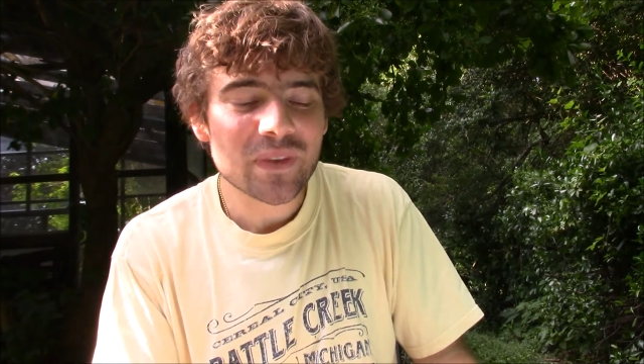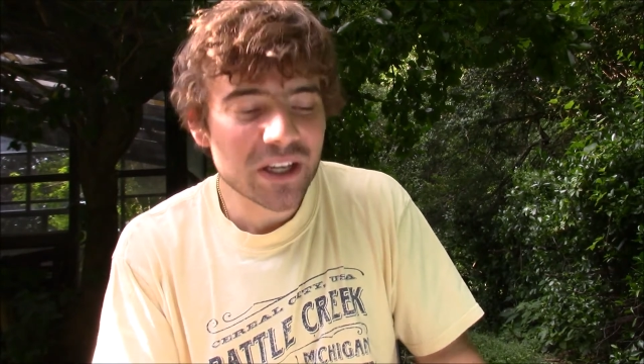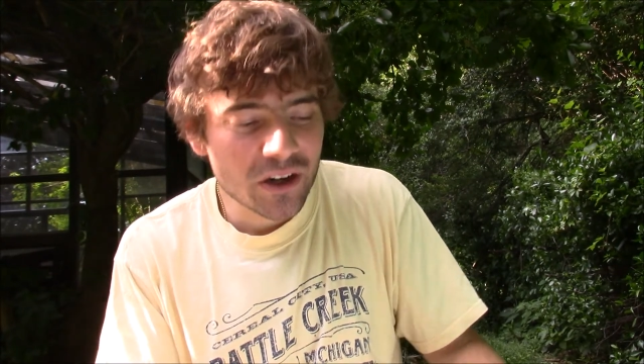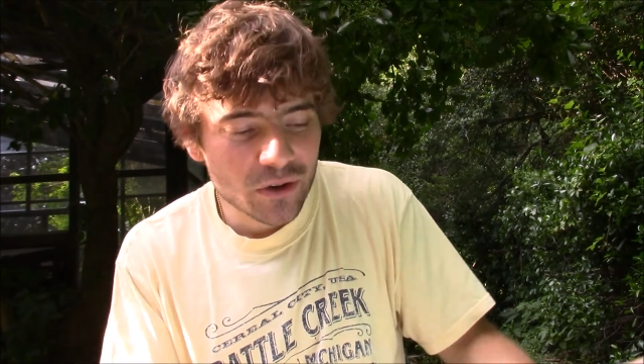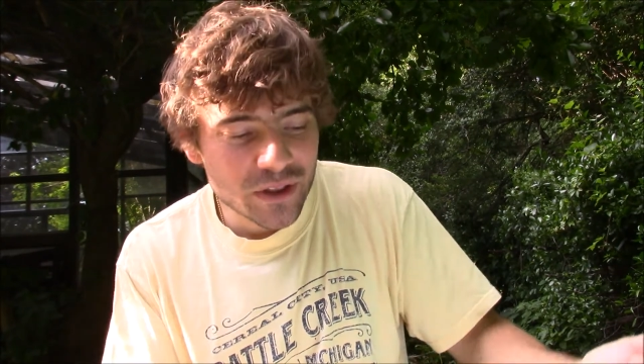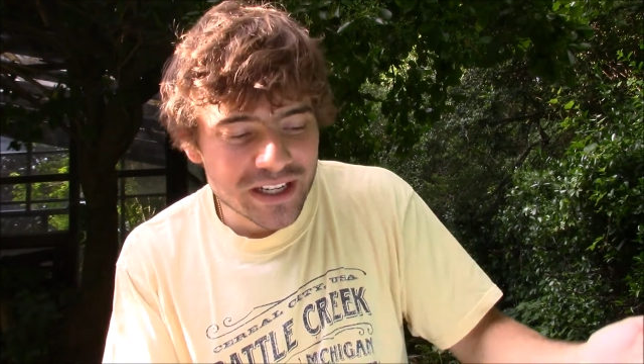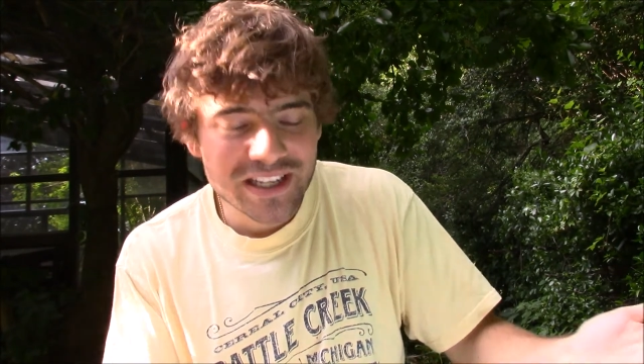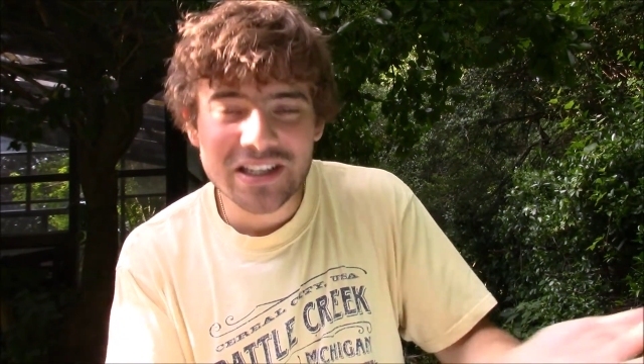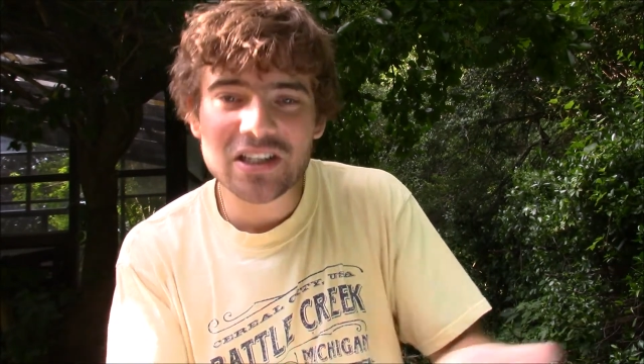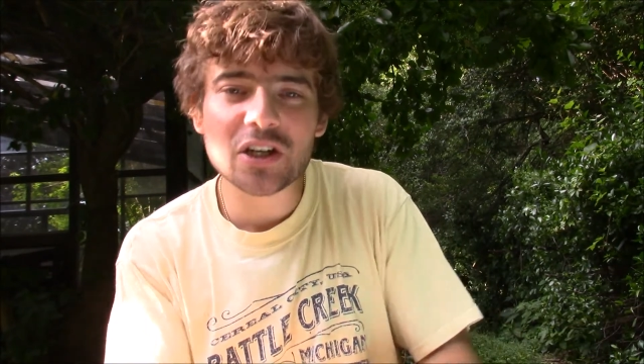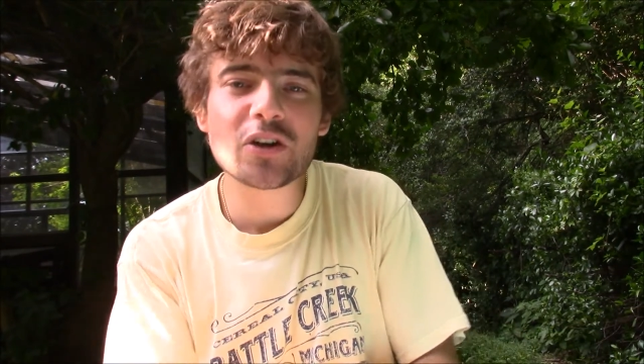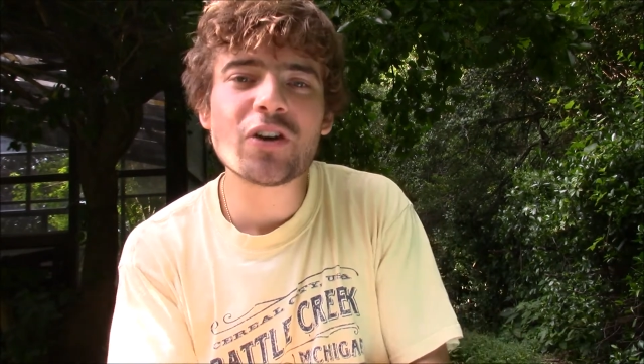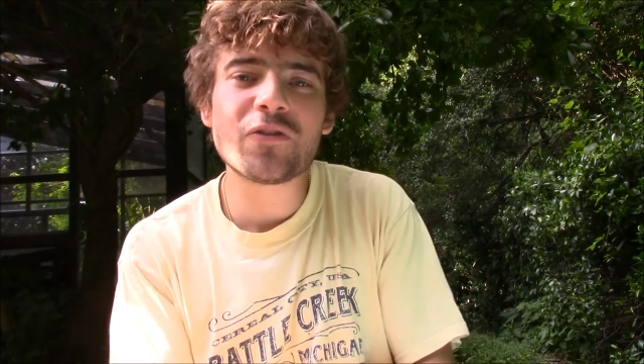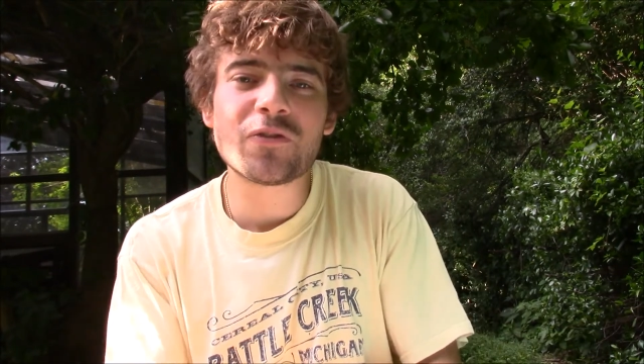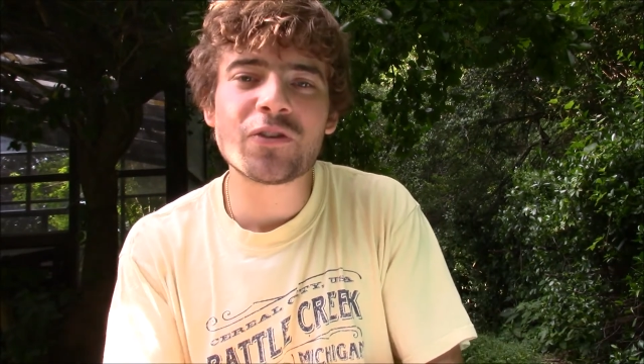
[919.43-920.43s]
you know, this is a
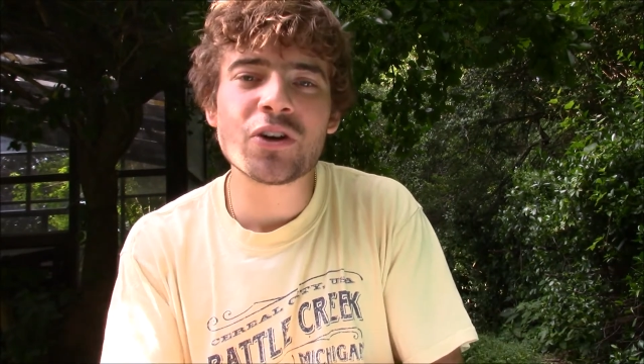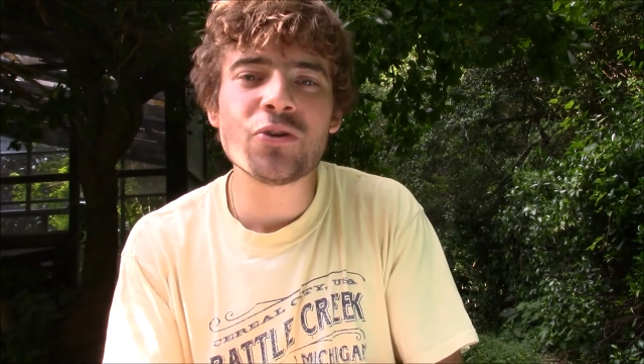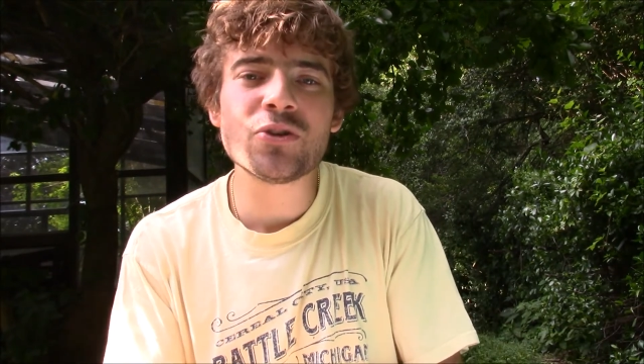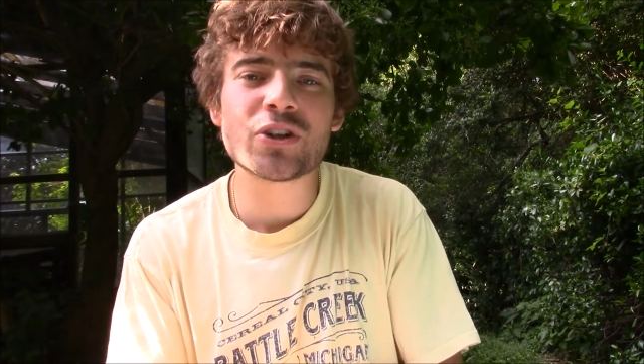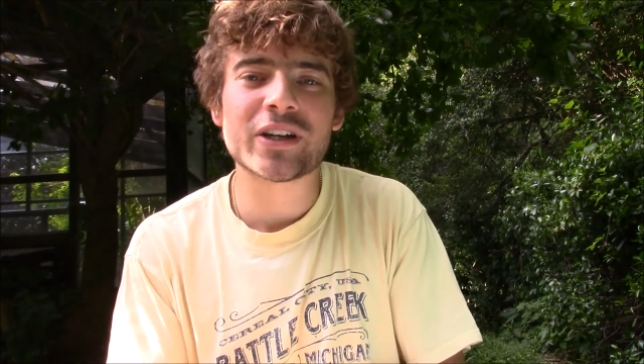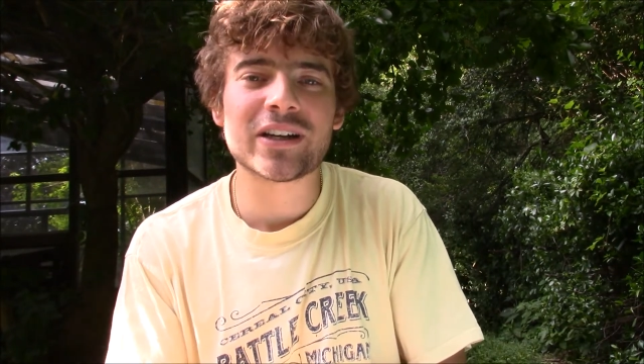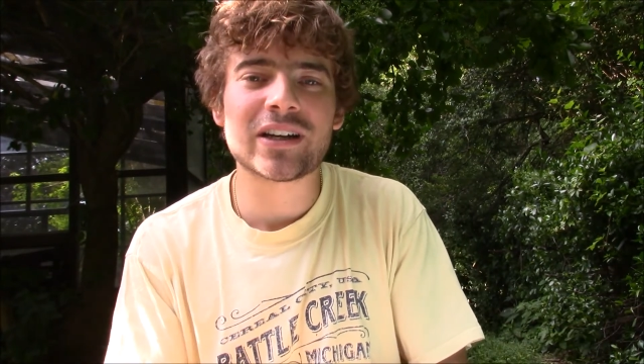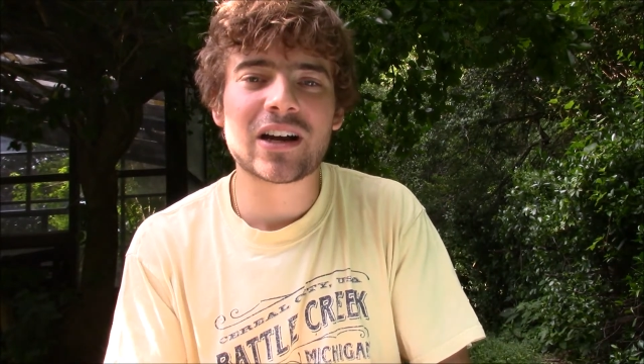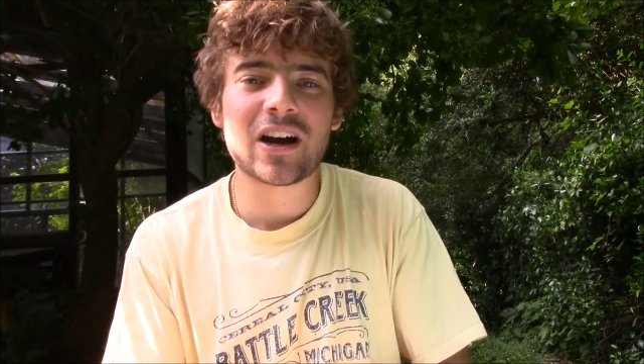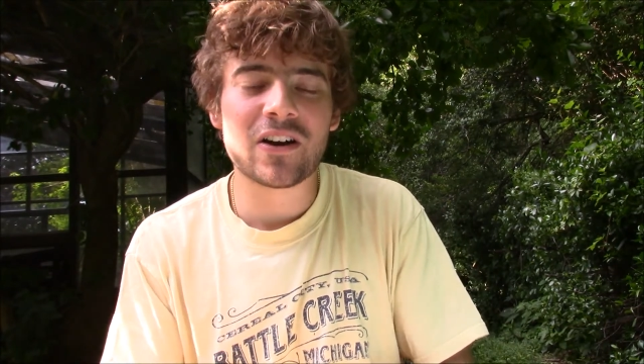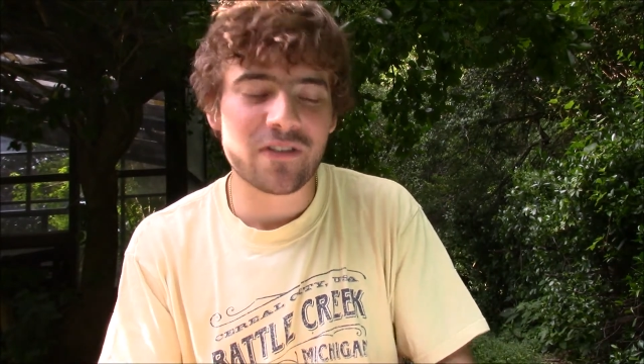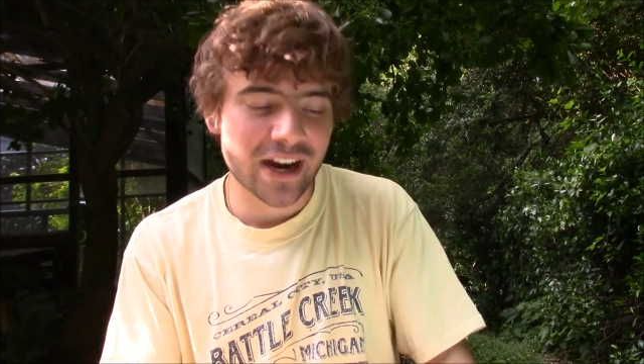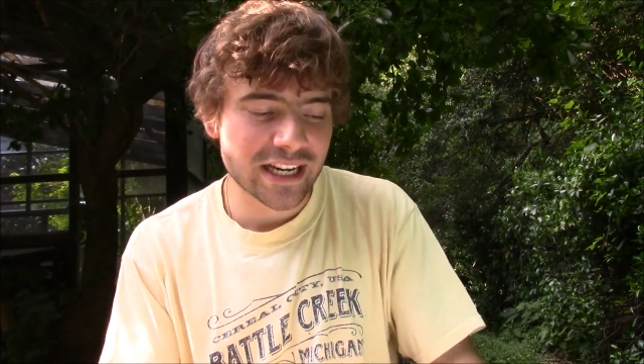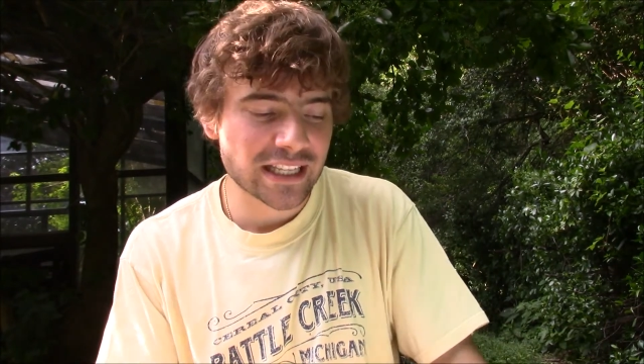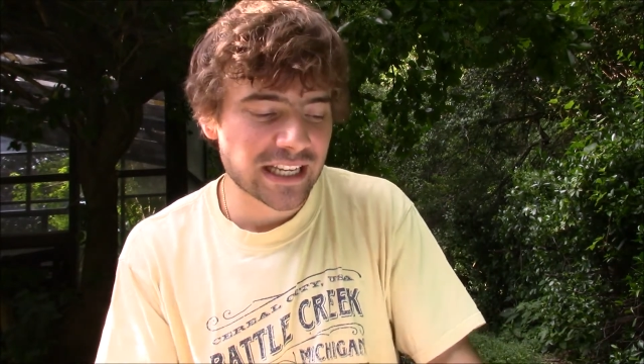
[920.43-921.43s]
good fusion
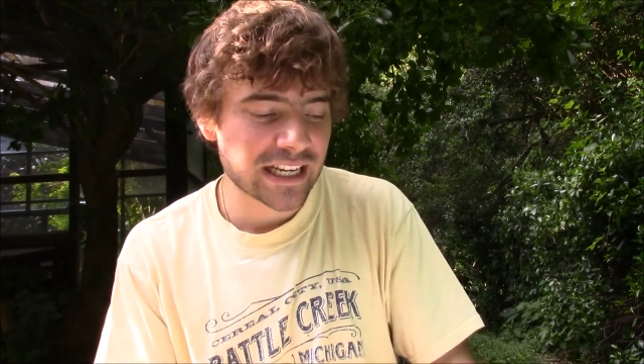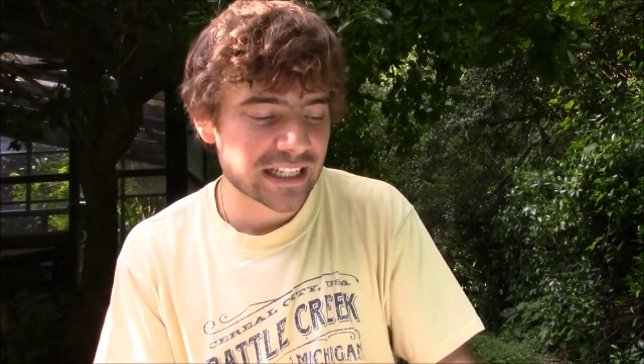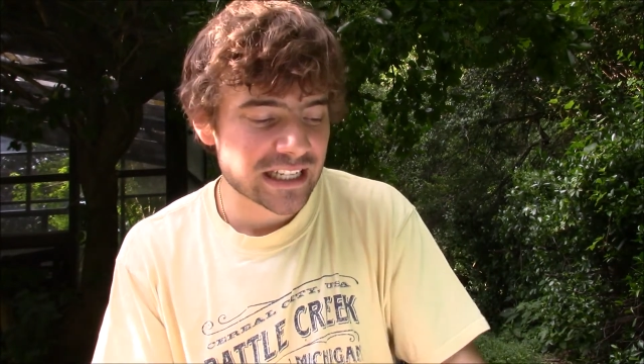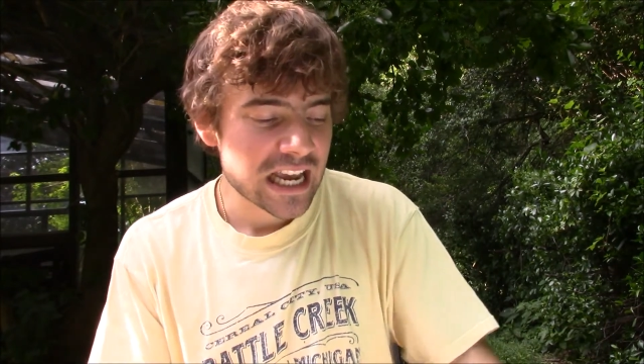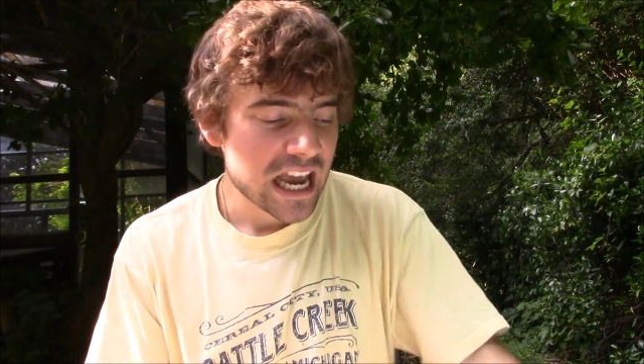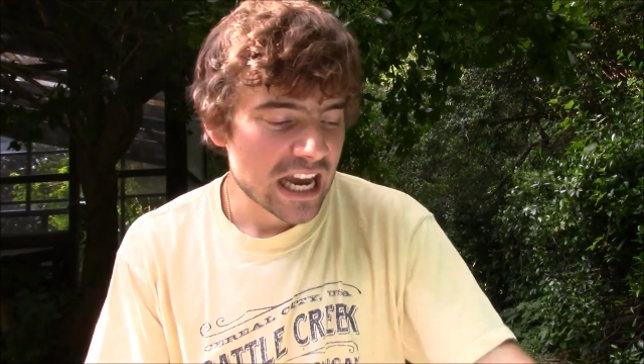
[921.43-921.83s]
of ideas.